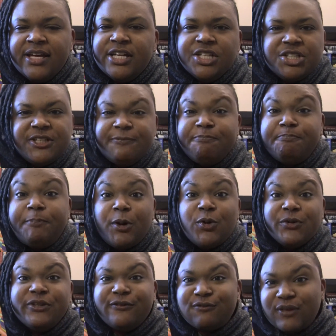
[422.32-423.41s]
she
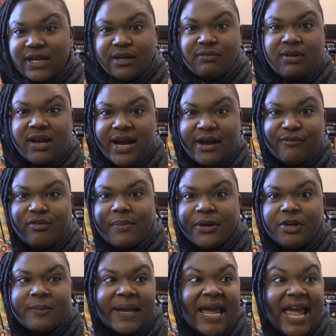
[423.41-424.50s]
pulled the freaking rug out from
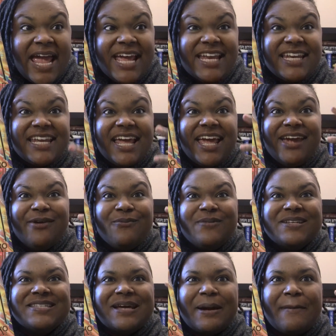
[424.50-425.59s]
under me, and it
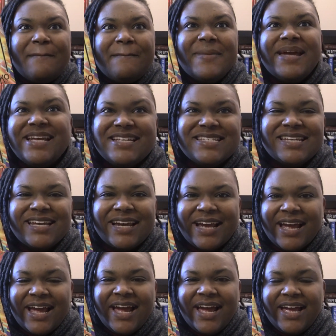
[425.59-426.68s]
was amazing.
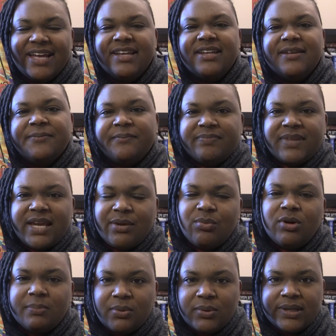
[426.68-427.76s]
And at
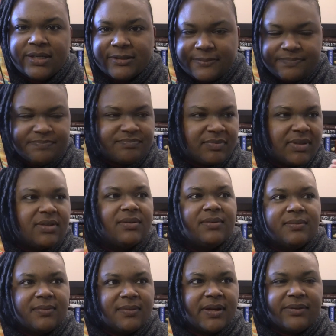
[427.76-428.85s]
one point,
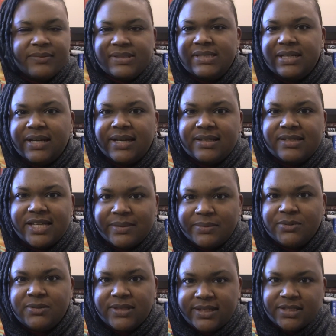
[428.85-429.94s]
I was sitting at the
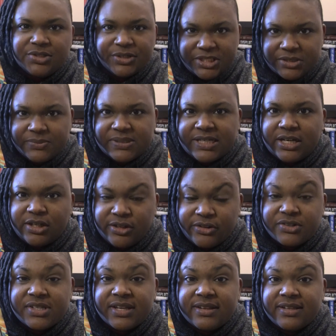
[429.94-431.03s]
table, and Tracy was sitting on the other
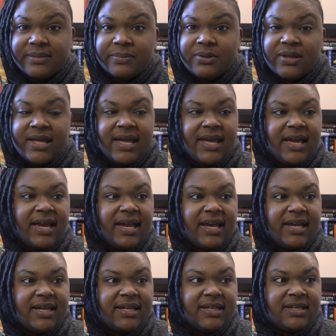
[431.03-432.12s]
side of the table,
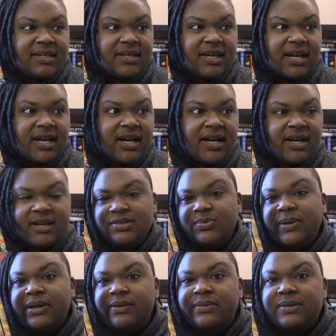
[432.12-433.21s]
and I
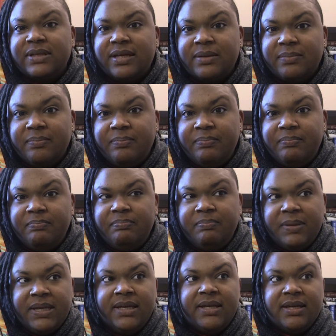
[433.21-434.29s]
swear it was like
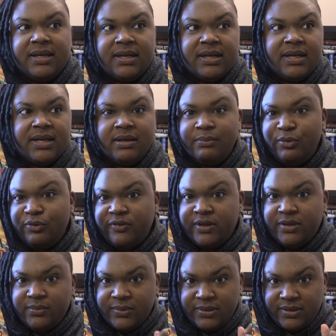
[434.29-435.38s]
being in a
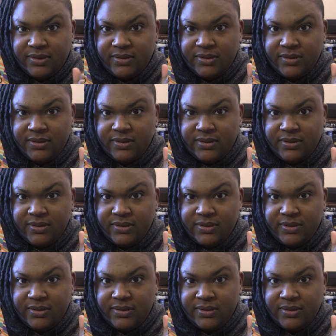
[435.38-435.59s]
movie with